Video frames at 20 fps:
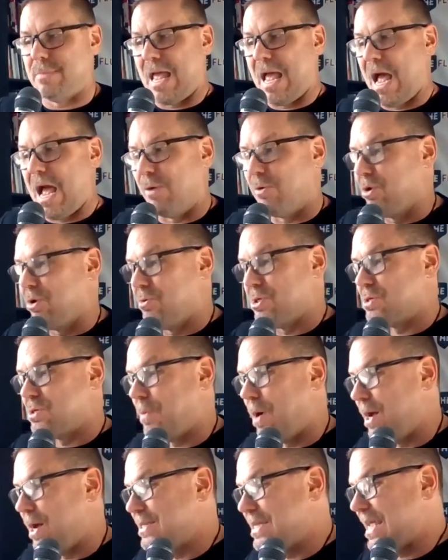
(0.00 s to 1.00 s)
how we
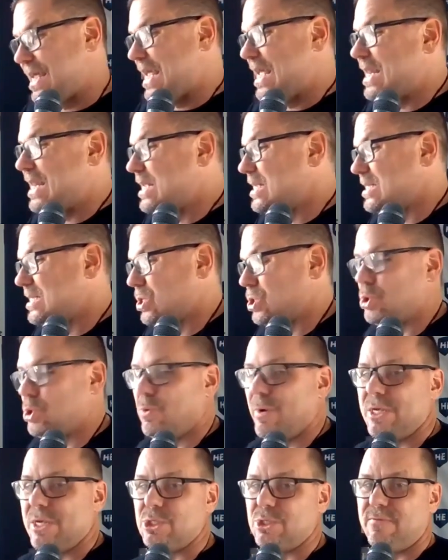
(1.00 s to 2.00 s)
respond to any
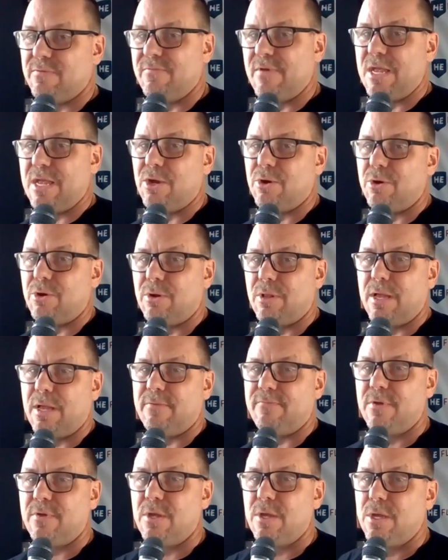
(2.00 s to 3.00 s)
situation of anger in our life.